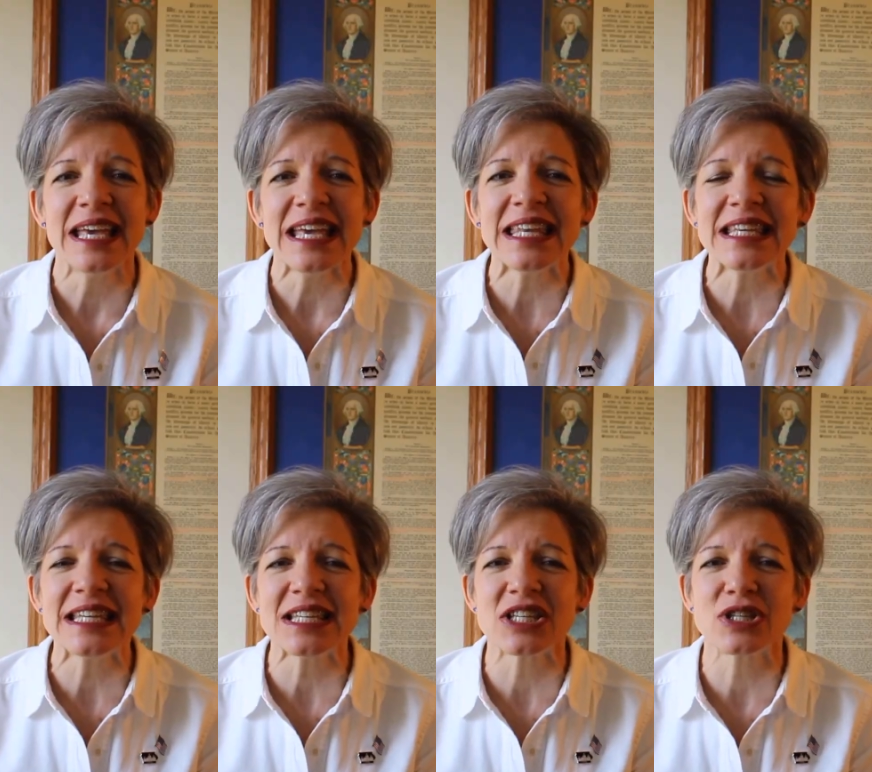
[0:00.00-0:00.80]
in
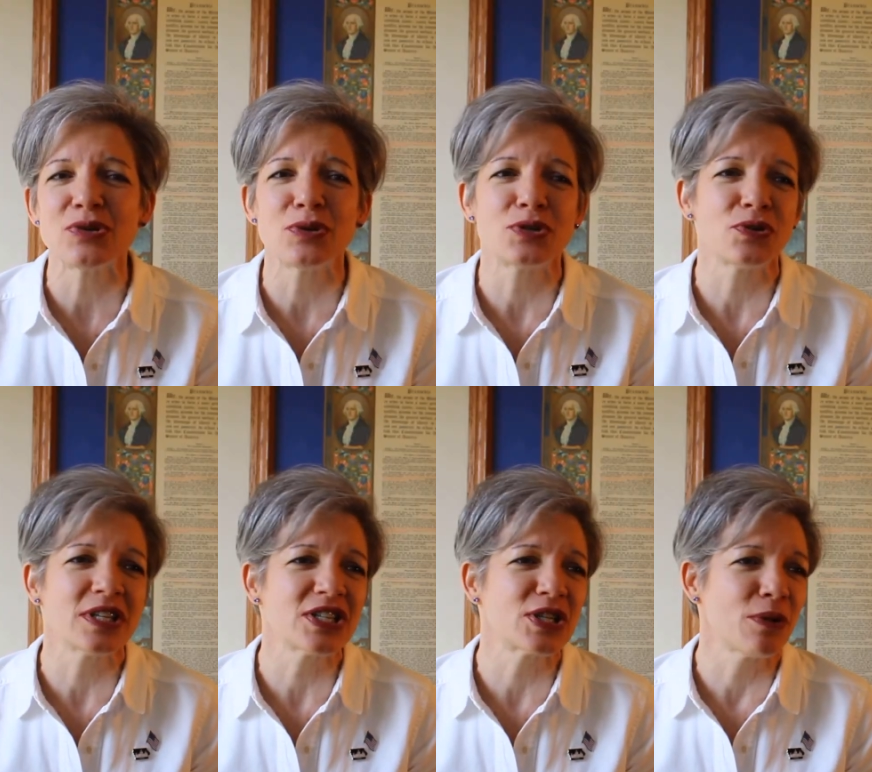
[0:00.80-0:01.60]
addition to the
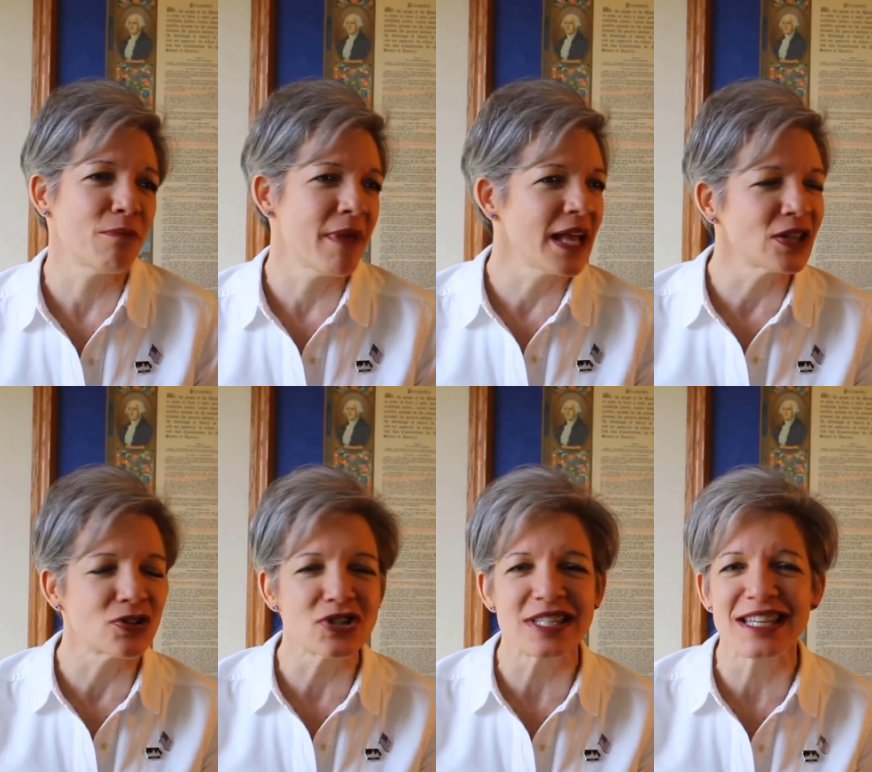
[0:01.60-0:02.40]
traditional
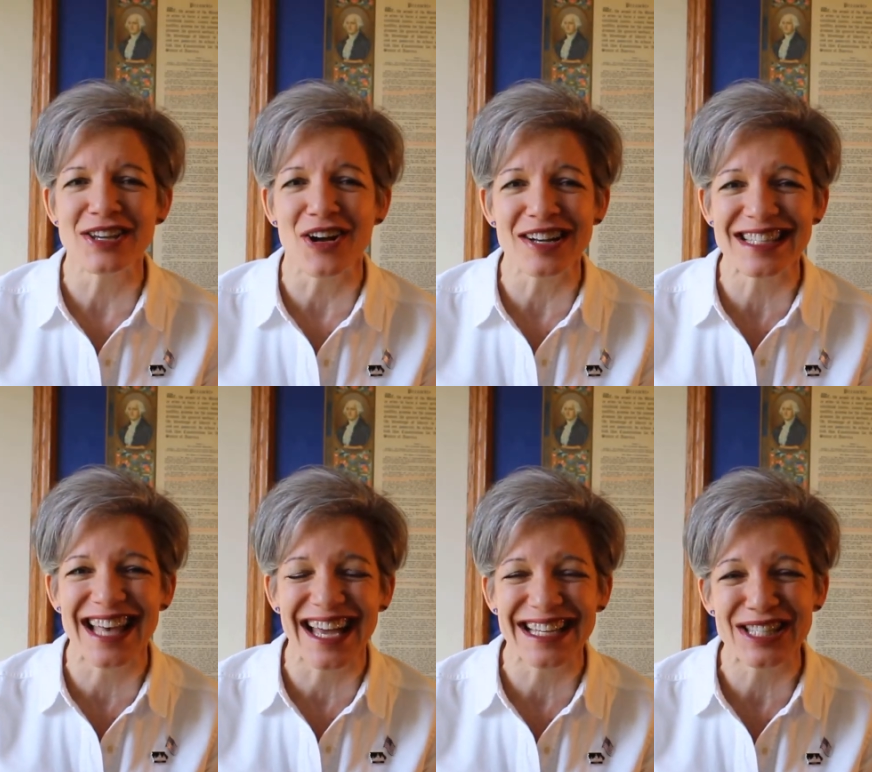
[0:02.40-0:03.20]
mailers and yard
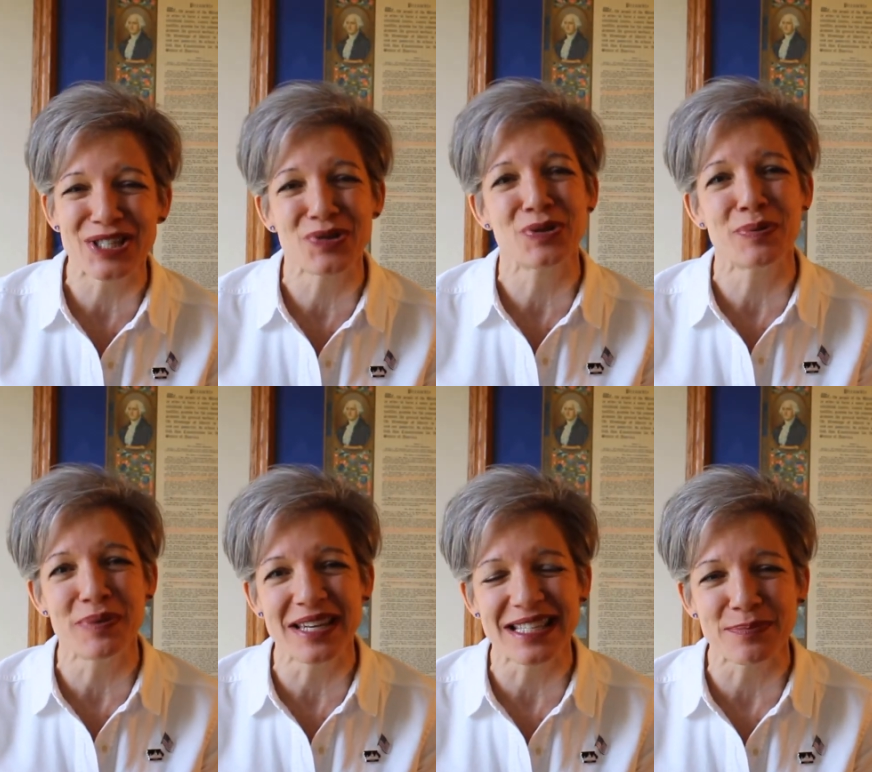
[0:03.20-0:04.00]
signs soon to
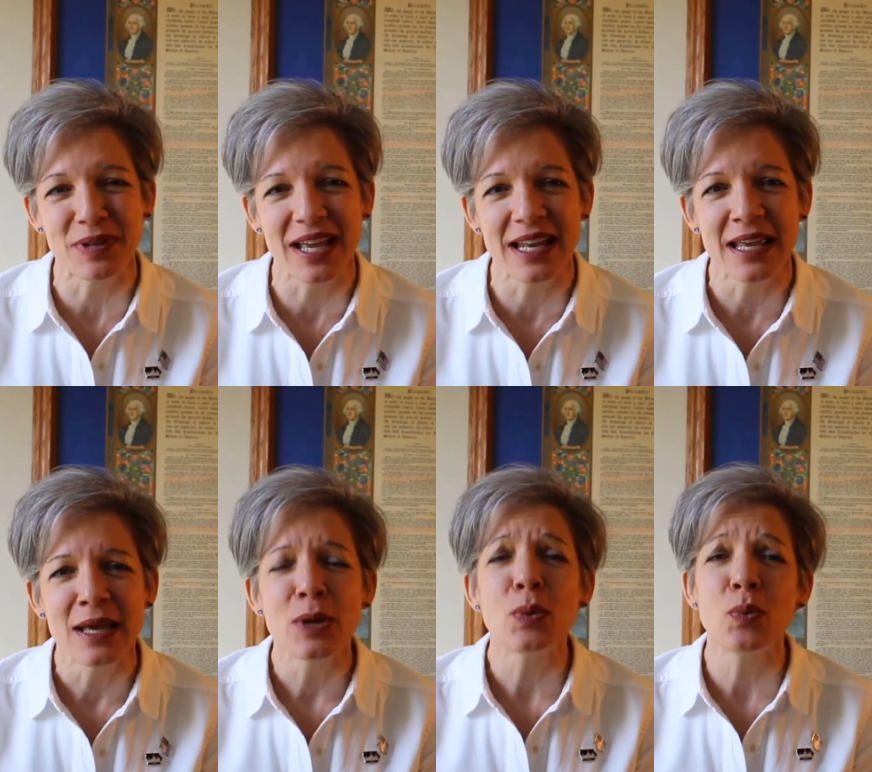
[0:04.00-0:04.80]
be displayed,
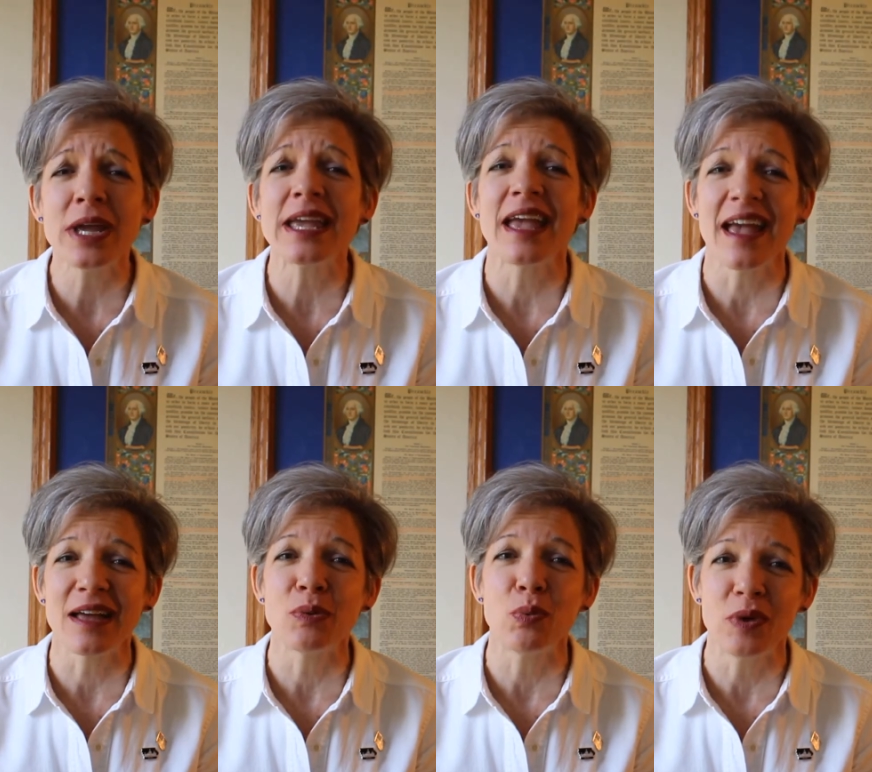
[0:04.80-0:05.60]
we
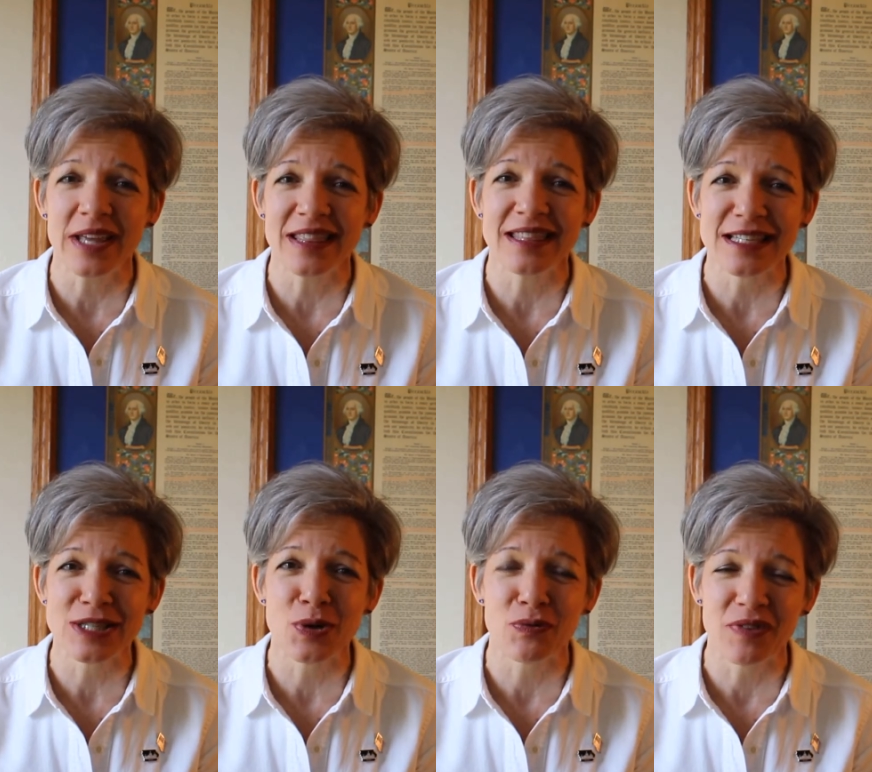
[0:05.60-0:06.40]
can win
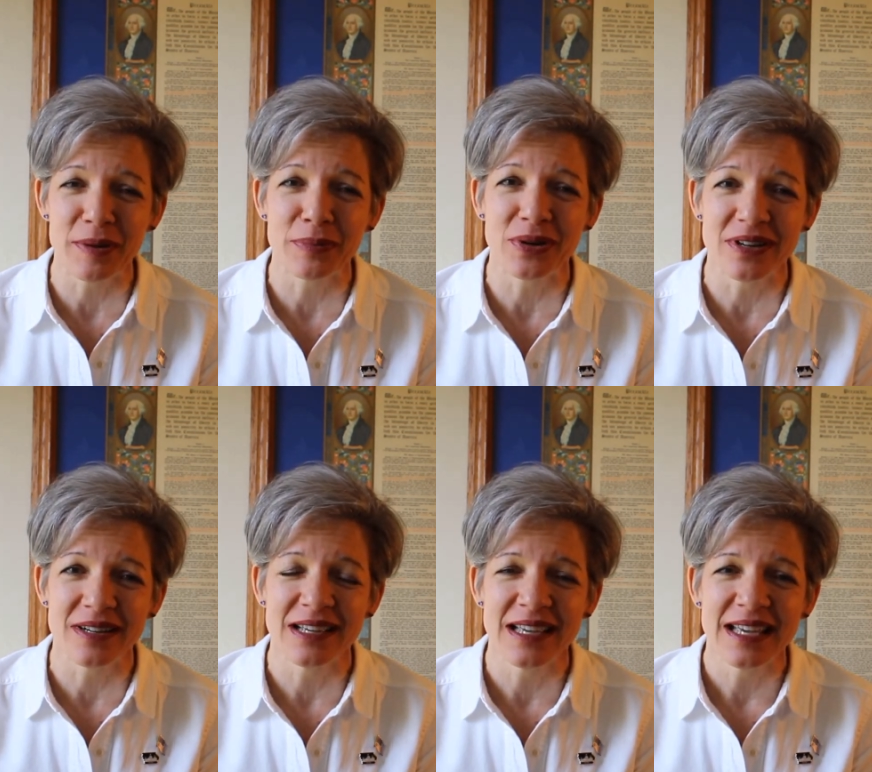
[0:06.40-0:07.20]
this November.